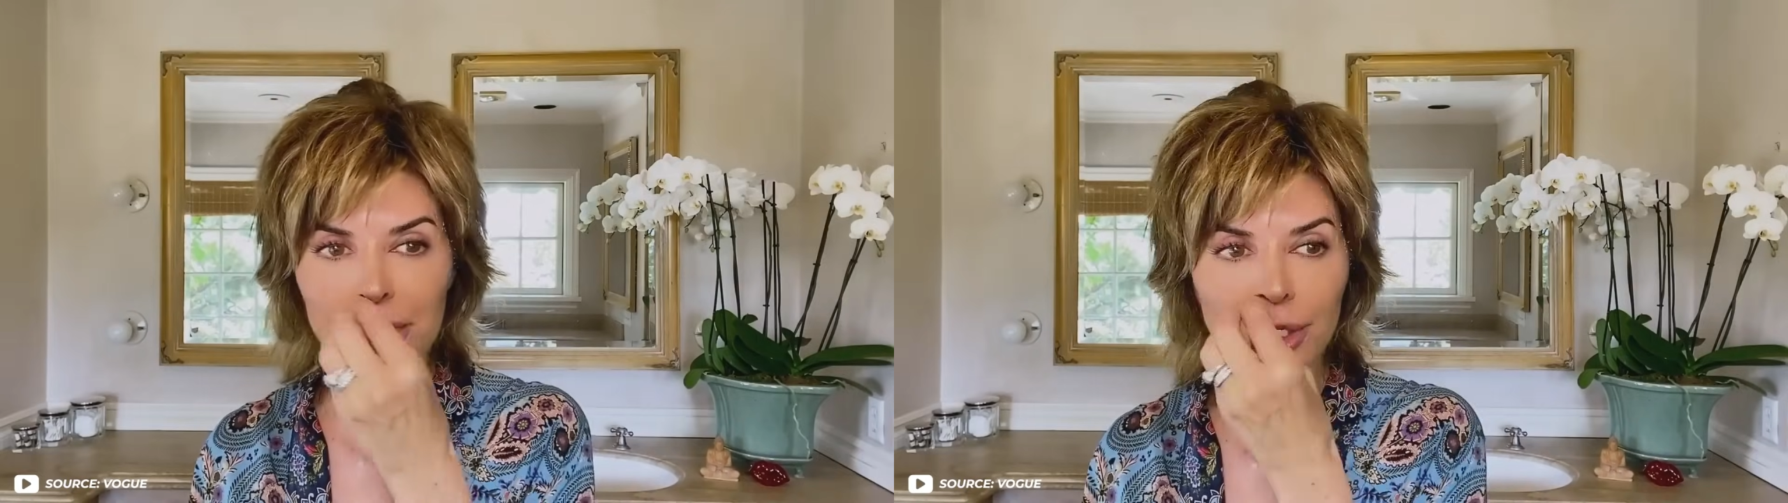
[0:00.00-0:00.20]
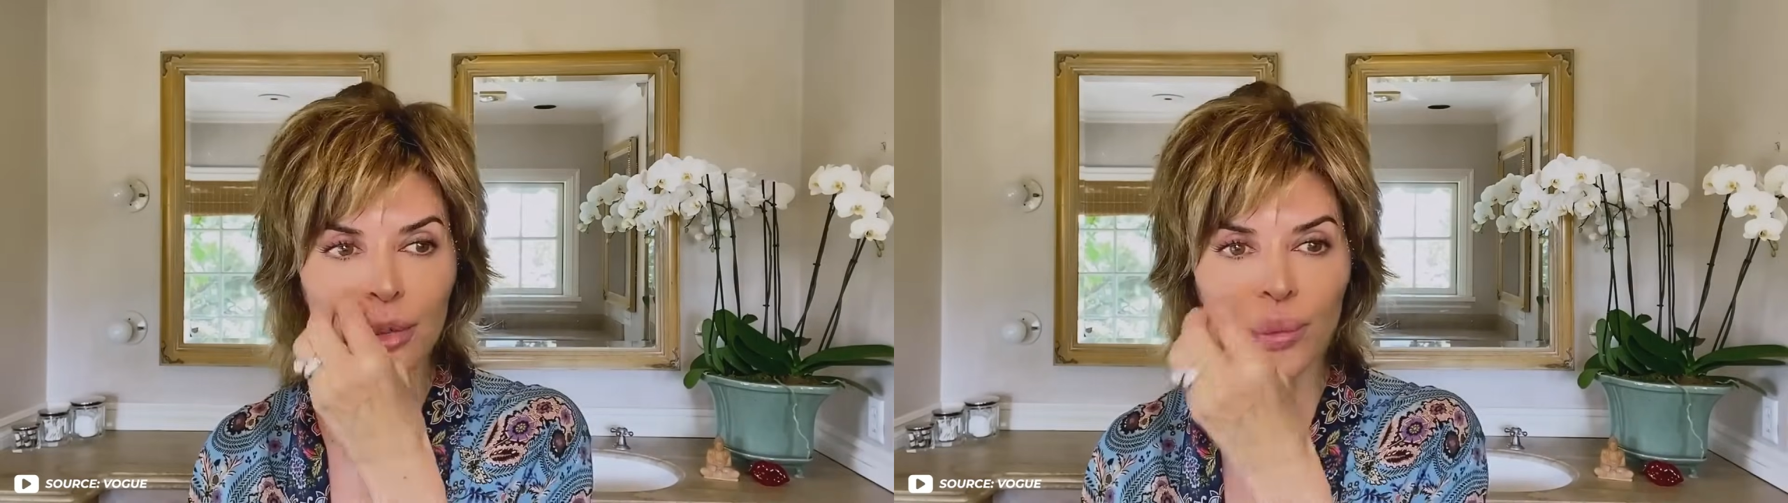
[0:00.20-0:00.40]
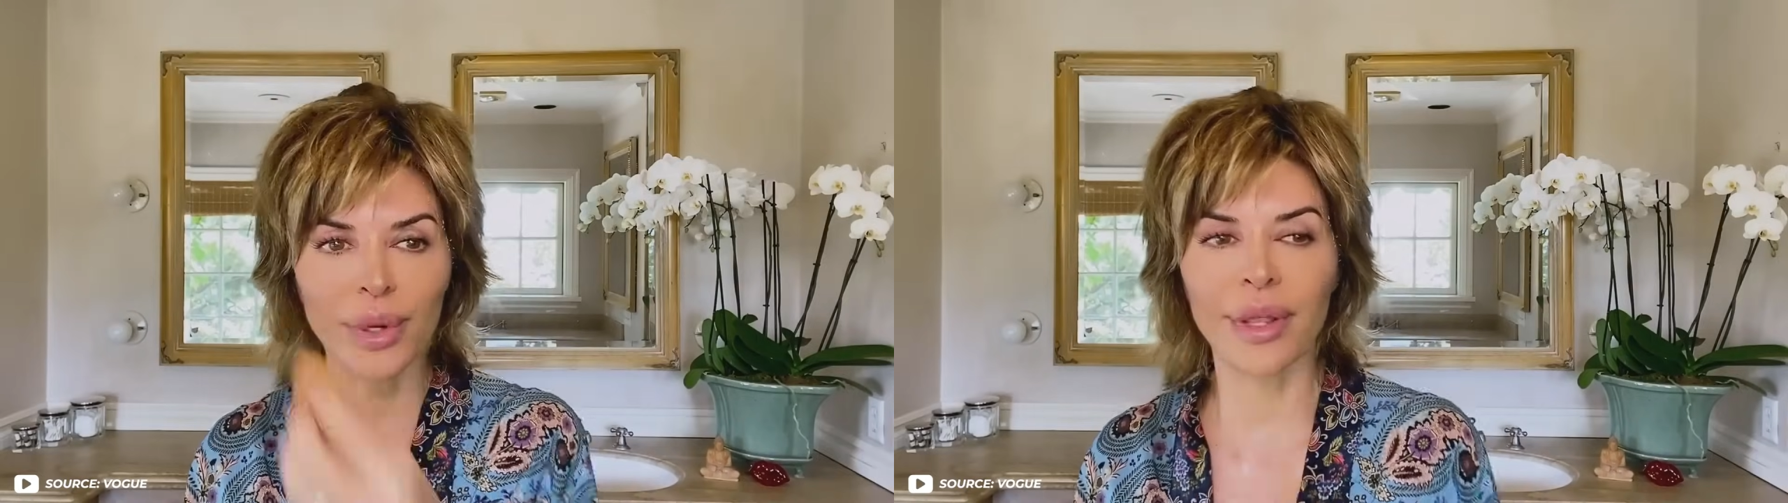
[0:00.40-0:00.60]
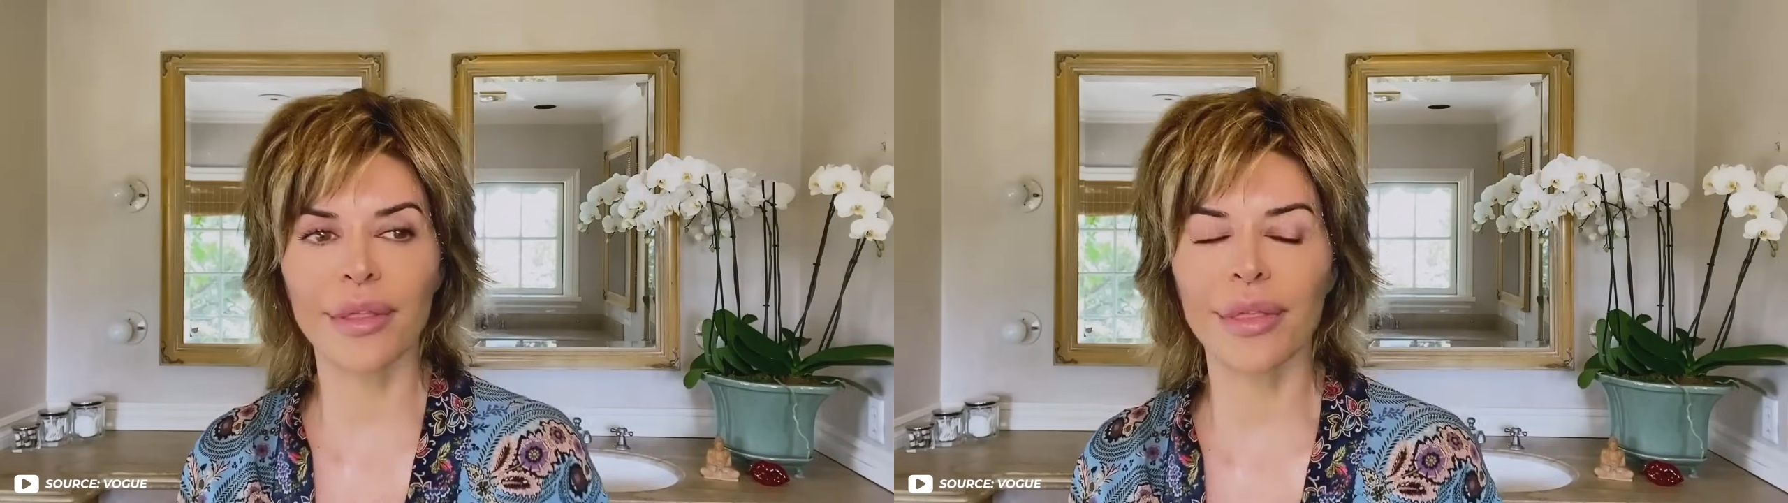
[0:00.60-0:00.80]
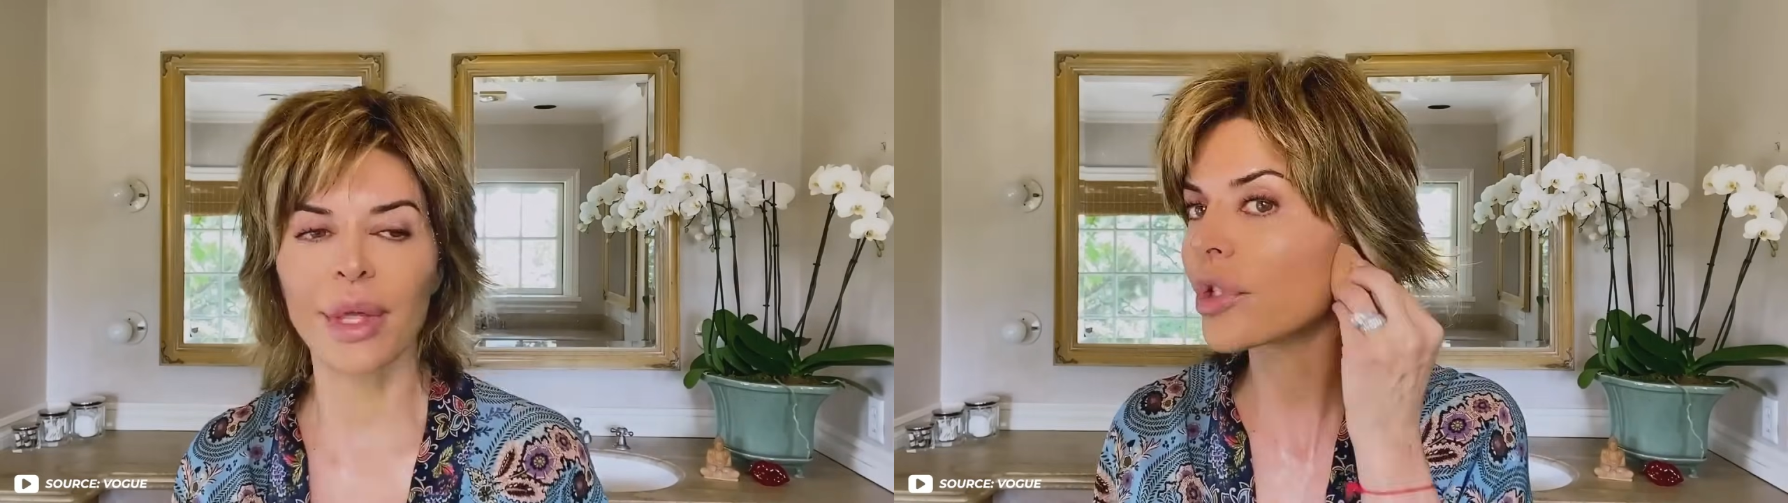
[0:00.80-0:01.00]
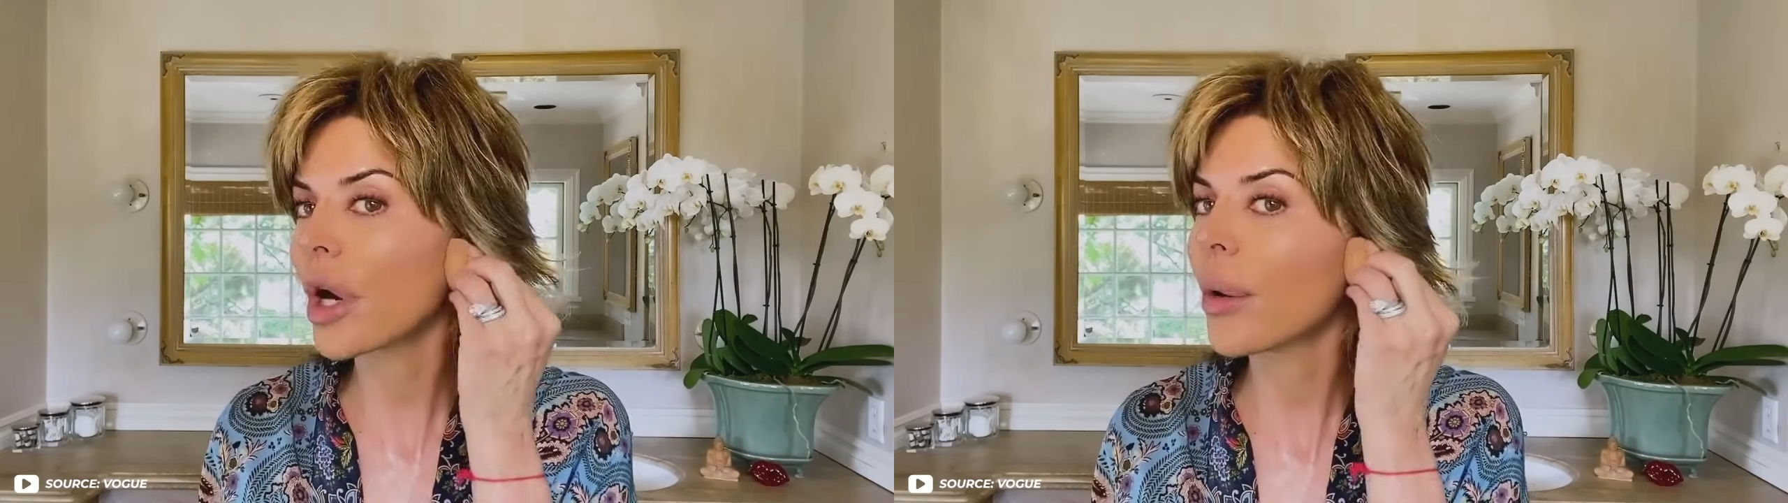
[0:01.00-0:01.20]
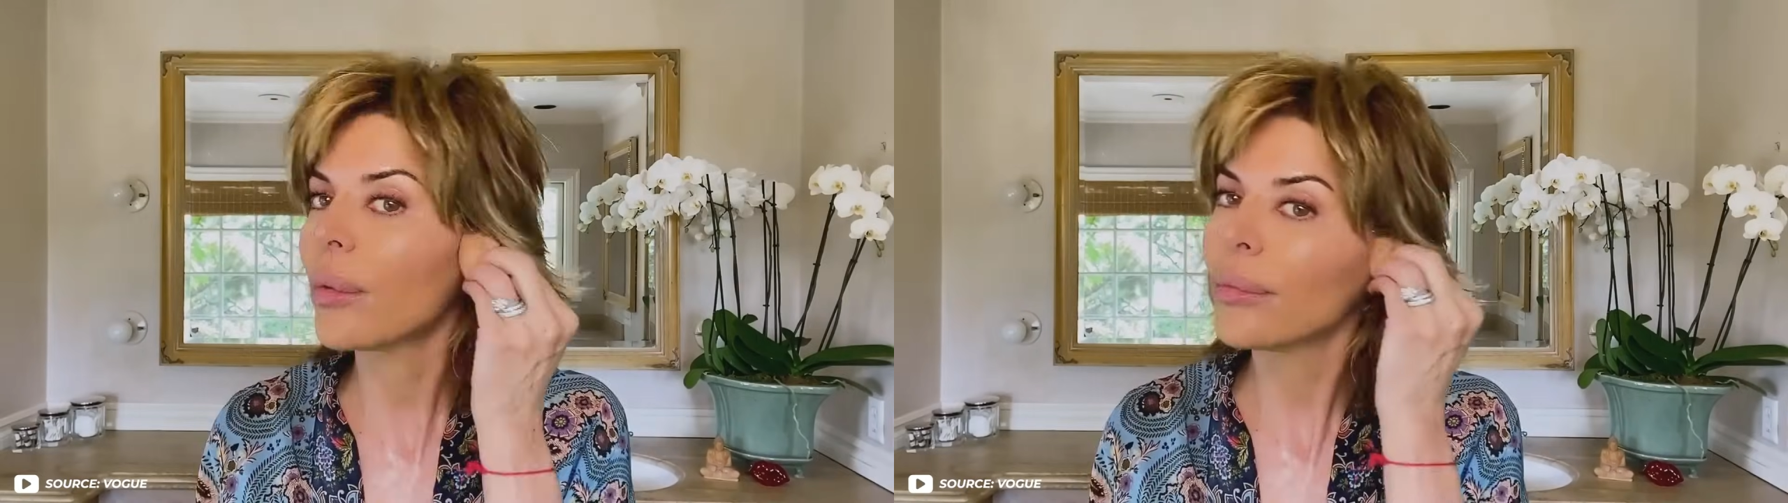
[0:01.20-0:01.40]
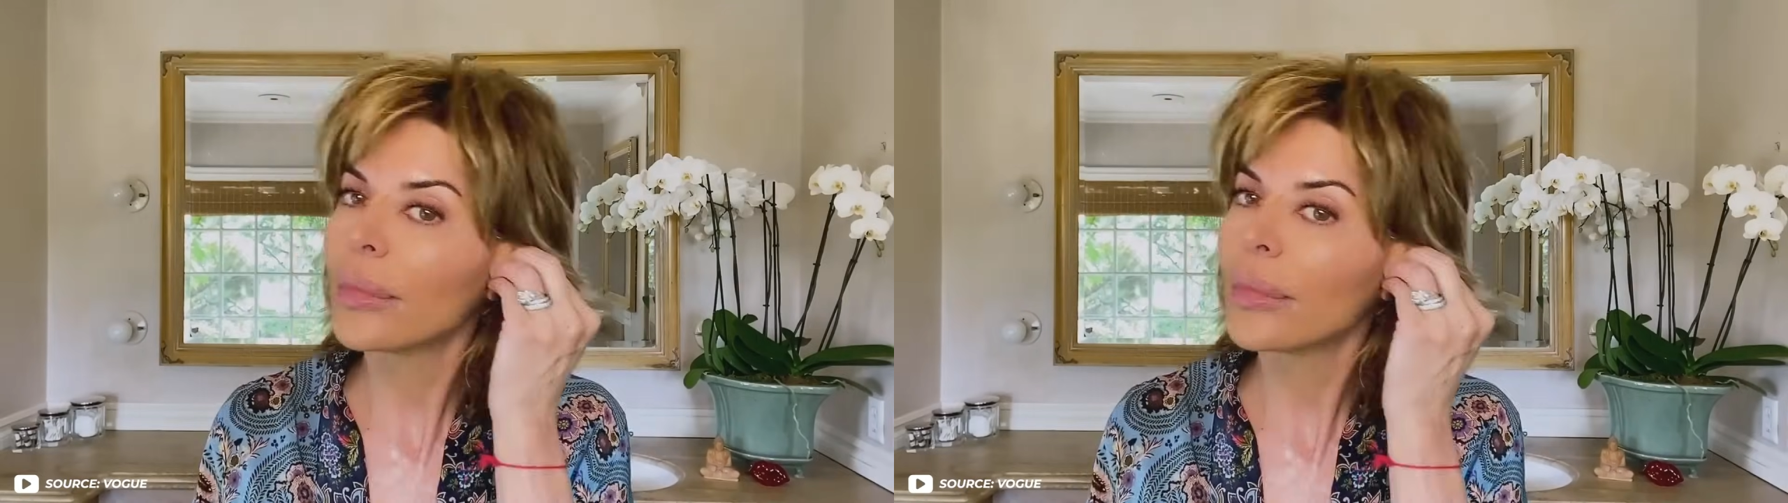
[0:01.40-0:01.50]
thin and targeted,